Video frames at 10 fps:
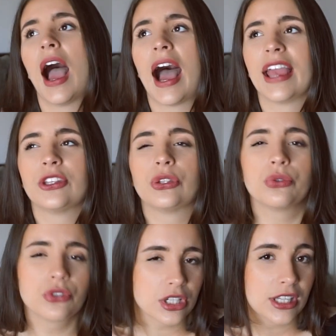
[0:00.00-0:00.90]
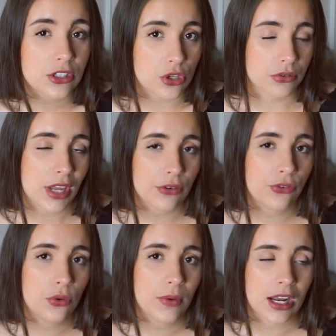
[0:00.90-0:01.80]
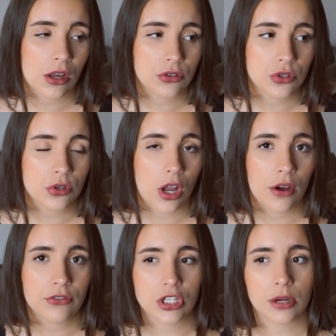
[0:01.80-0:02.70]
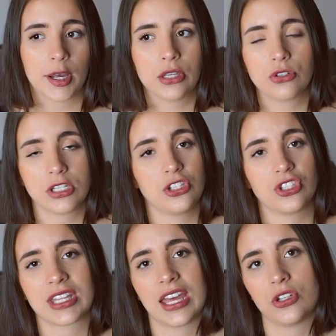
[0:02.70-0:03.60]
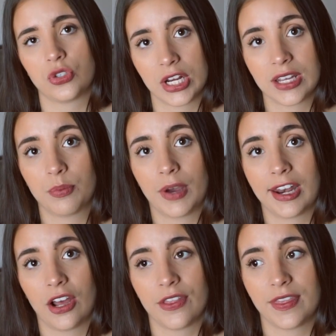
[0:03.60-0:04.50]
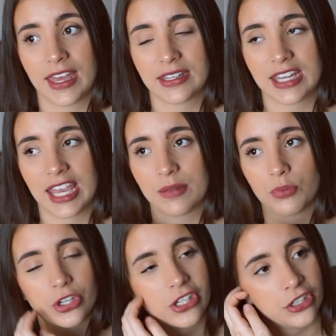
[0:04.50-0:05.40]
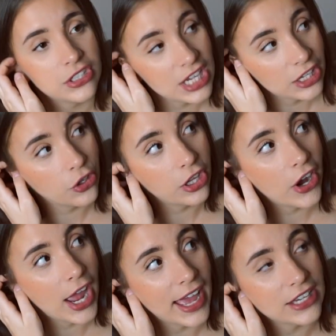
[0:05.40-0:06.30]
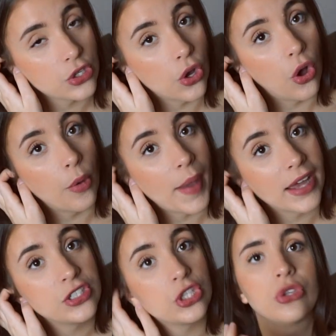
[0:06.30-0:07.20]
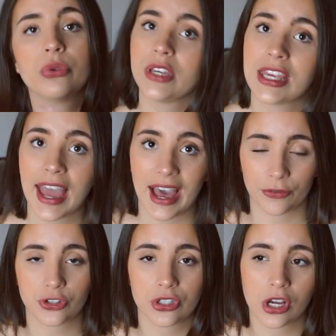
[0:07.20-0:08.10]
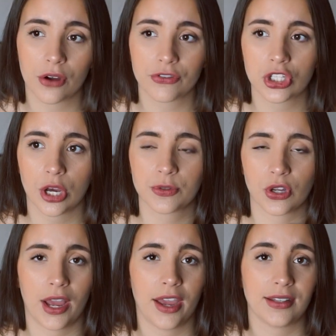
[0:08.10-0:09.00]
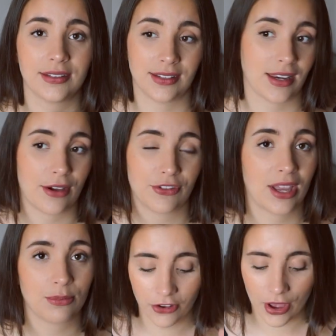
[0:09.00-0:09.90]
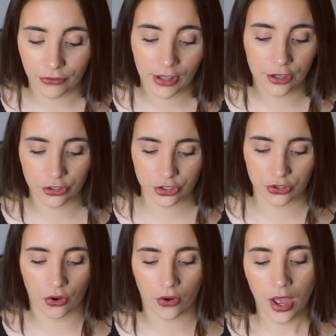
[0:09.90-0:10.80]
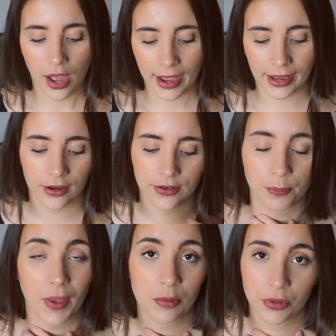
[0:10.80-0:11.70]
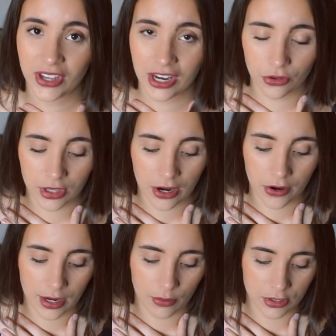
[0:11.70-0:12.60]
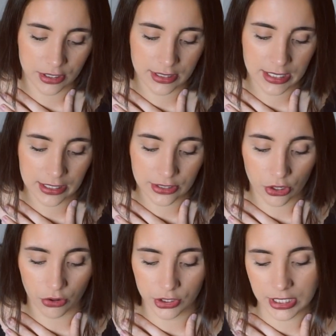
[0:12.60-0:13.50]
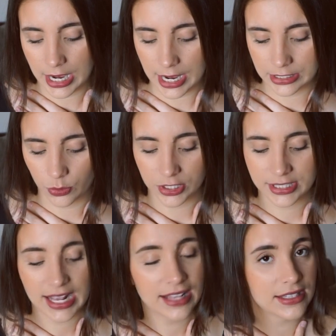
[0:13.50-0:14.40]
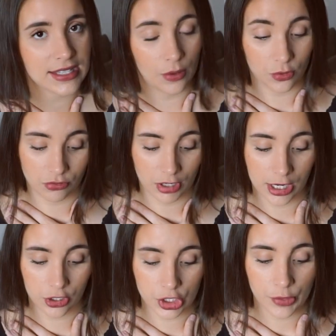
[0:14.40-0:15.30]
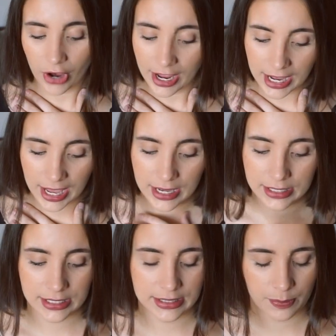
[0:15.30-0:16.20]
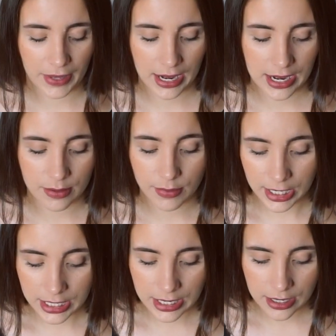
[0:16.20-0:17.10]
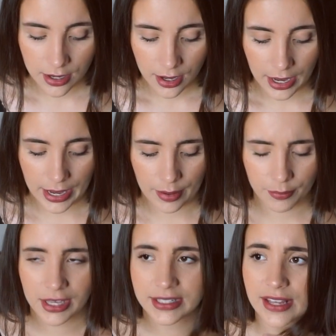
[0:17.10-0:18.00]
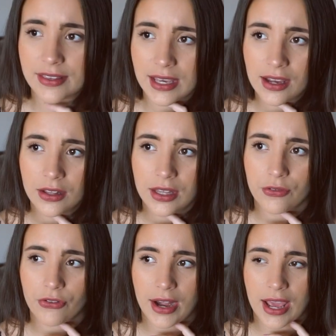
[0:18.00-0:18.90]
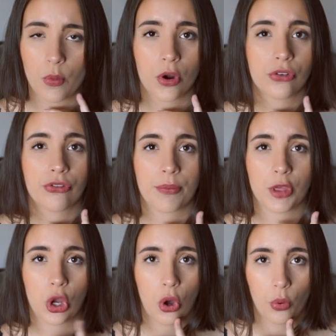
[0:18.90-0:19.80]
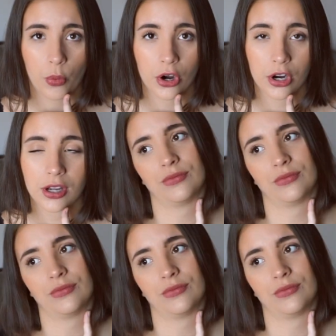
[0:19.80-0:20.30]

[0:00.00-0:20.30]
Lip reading: I usually don't get food when I go to a coffee shop. I usually just get a drink, but on that day in particular I had to go back to uni after the coffee shop, so I didn't have time to have lunch, so I got the baked potato there, and that was €6.91, and that was really good. Friday I didn't spend any money because I think on that Friday I worked from the co-work,